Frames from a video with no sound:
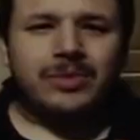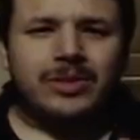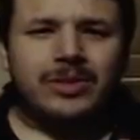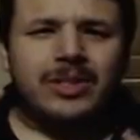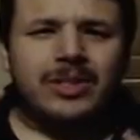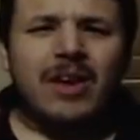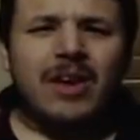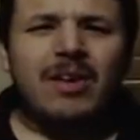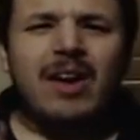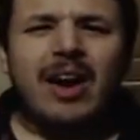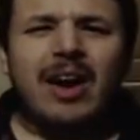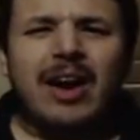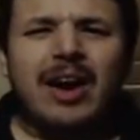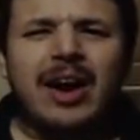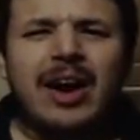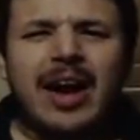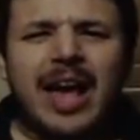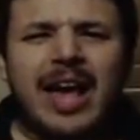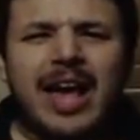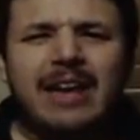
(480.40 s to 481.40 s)
There
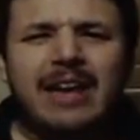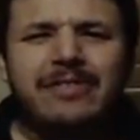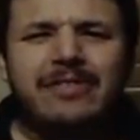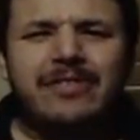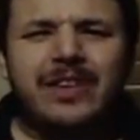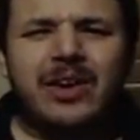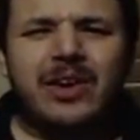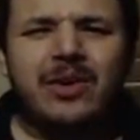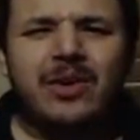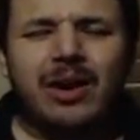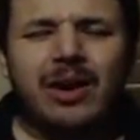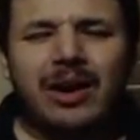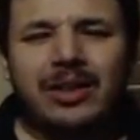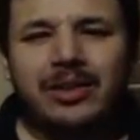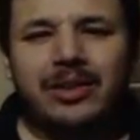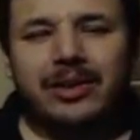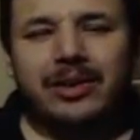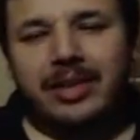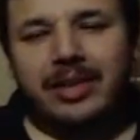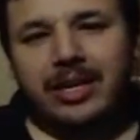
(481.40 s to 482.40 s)
are a few
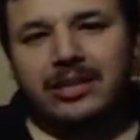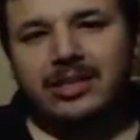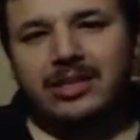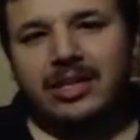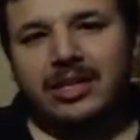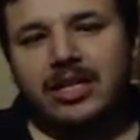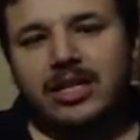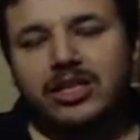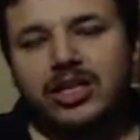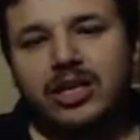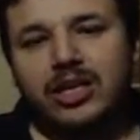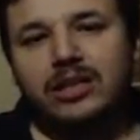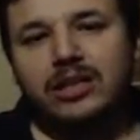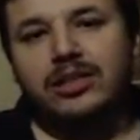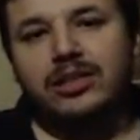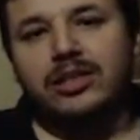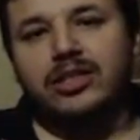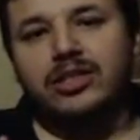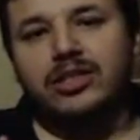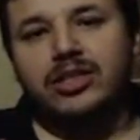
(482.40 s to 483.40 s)
other things that they
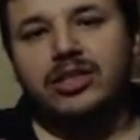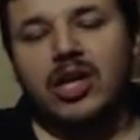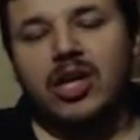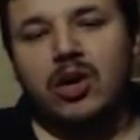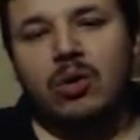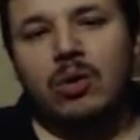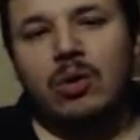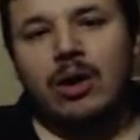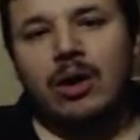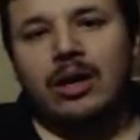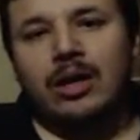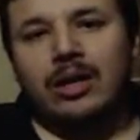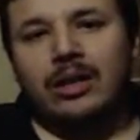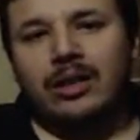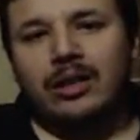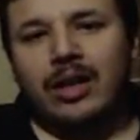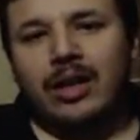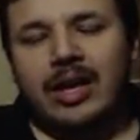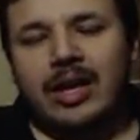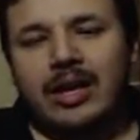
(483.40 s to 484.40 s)
changed in the show,
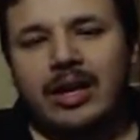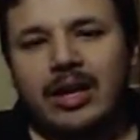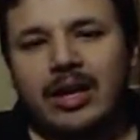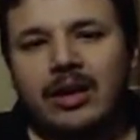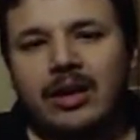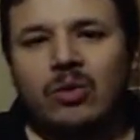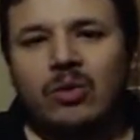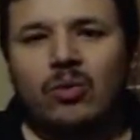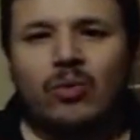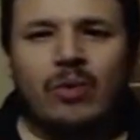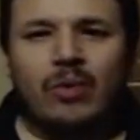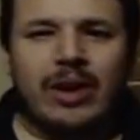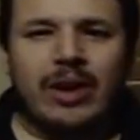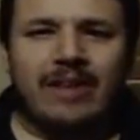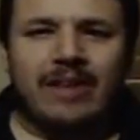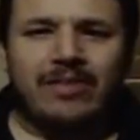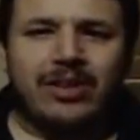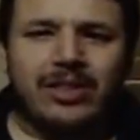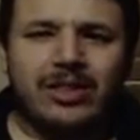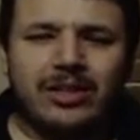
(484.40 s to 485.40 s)
like
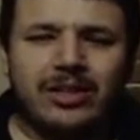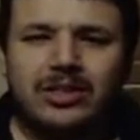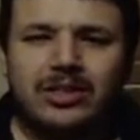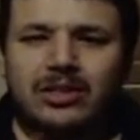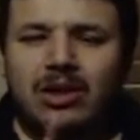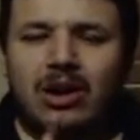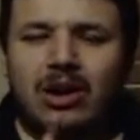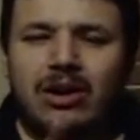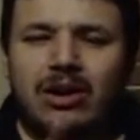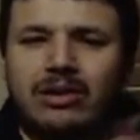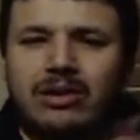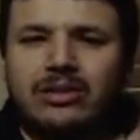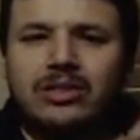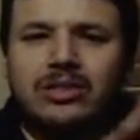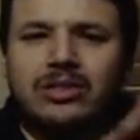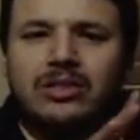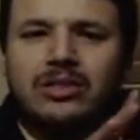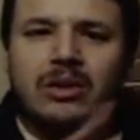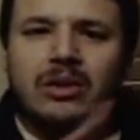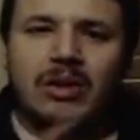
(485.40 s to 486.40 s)
whenever the
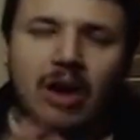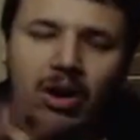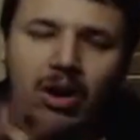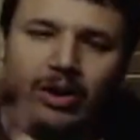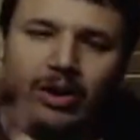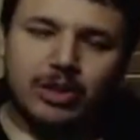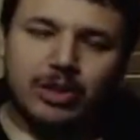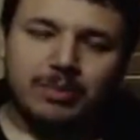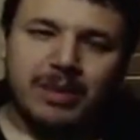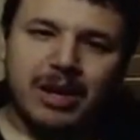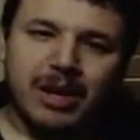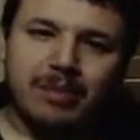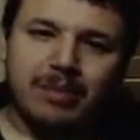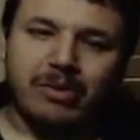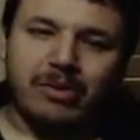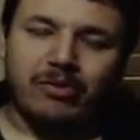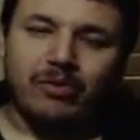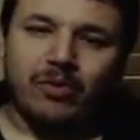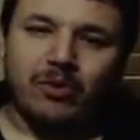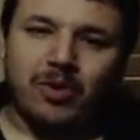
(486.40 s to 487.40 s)
songs aren't being
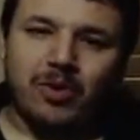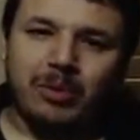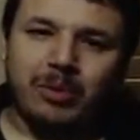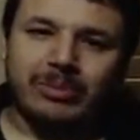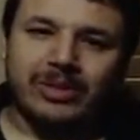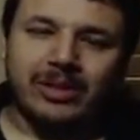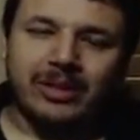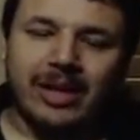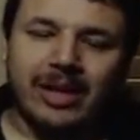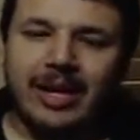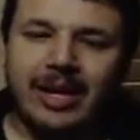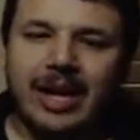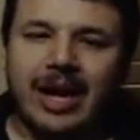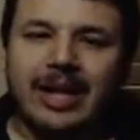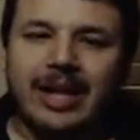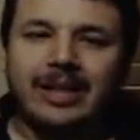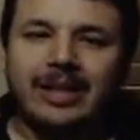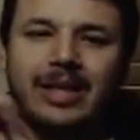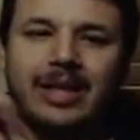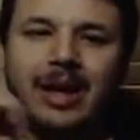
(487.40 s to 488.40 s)
performed, like
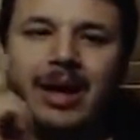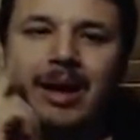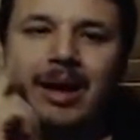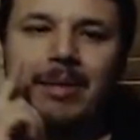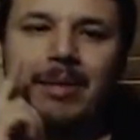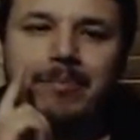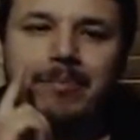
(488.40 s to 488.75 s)
at the